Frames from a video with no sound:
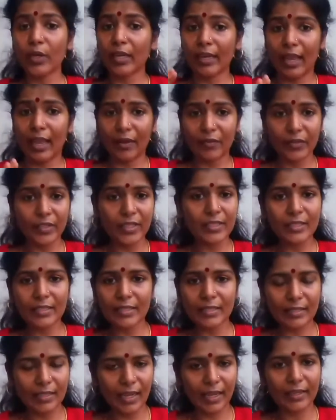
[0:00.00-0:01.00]
You can have it
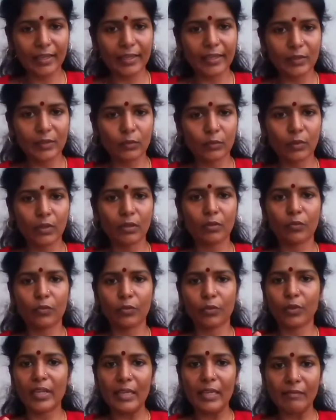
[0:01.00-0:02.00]
as a snack as
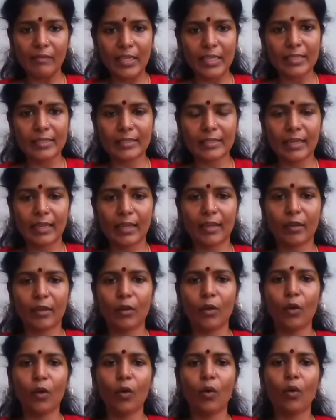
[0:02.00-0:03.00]
well, for evening snack,